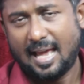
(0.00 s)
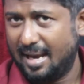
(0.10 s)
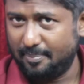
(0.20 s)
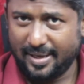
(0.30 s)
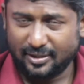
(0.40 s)

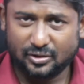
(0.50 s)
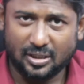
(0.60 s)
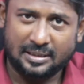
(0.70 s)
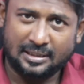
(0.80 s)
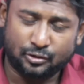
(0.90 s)
And based
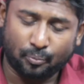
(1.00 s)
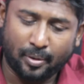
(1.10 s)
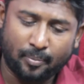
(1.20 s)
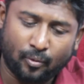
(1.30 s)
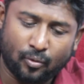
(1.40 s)
on that,
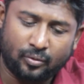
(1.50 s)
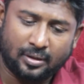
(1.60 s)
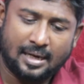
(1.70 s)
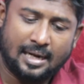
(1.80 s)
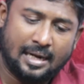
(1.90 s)
Supreme
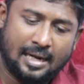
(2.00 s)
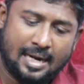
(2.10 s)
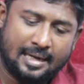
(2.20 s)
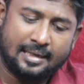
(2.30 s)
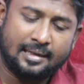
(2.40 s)
Court,
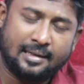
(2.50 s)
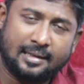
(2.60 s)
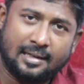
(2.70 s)
under